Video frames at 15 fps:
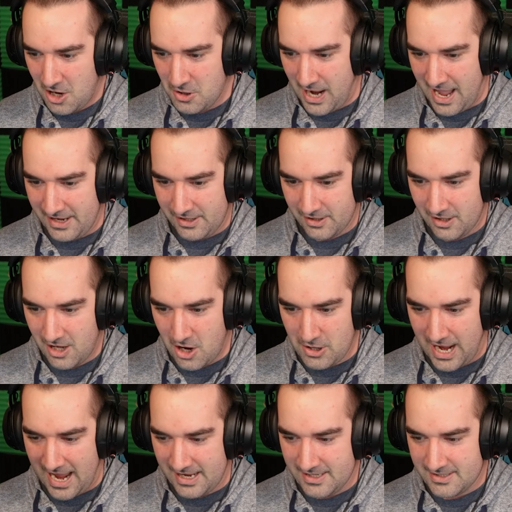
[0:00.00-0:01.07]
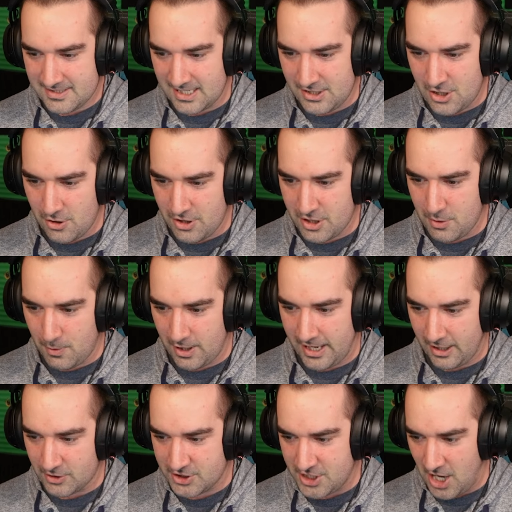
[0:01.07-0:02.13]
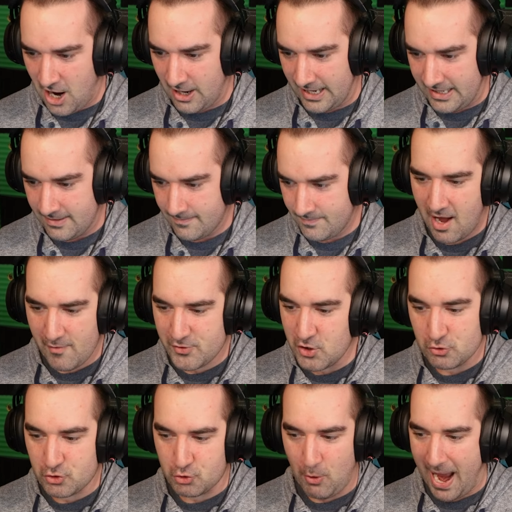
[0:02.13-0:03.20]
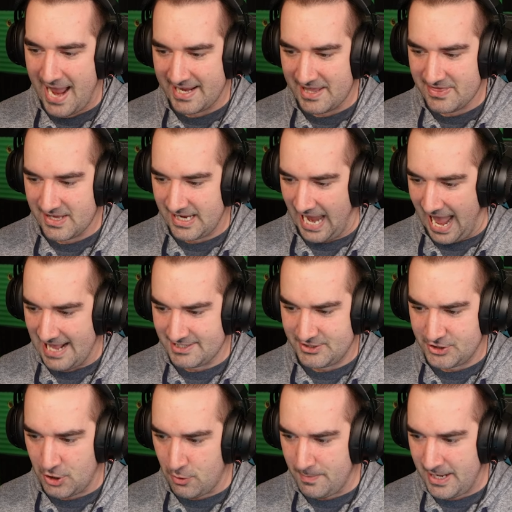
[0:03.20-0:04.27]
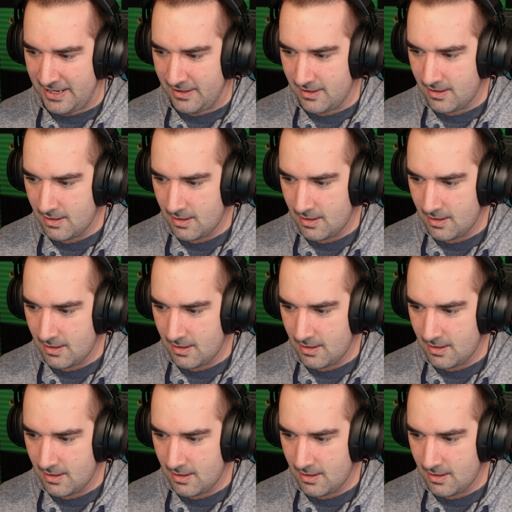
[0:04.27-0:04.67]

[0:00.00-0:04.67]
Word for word: Okay, okay. Didn't know that you were here. Sorry. Oh, you're dragging the gas to me?